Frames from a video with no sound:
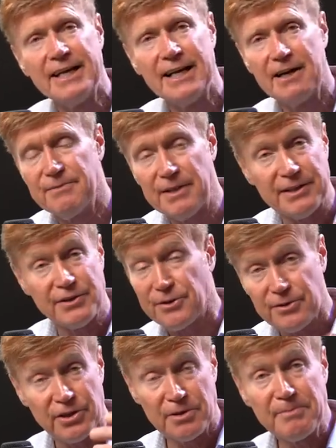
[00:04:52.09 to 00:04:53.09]
that
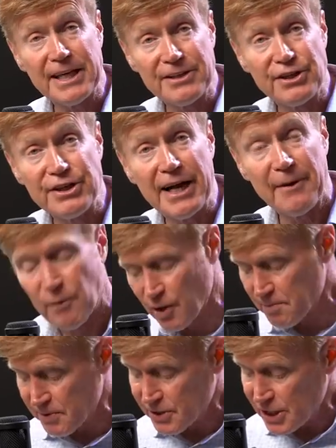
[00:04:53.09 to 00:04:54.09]
they're going to be in the
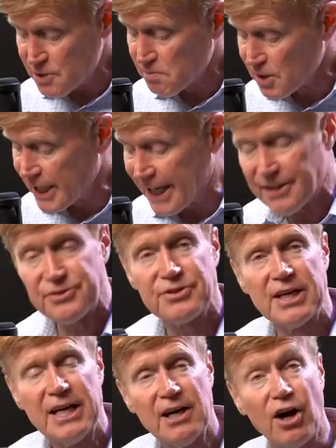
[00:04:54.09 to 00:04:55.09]
network, but these
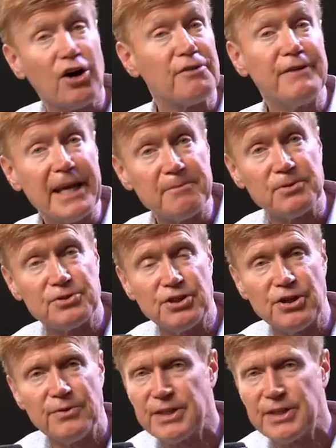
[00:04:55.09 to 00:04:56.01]
plans are available to you.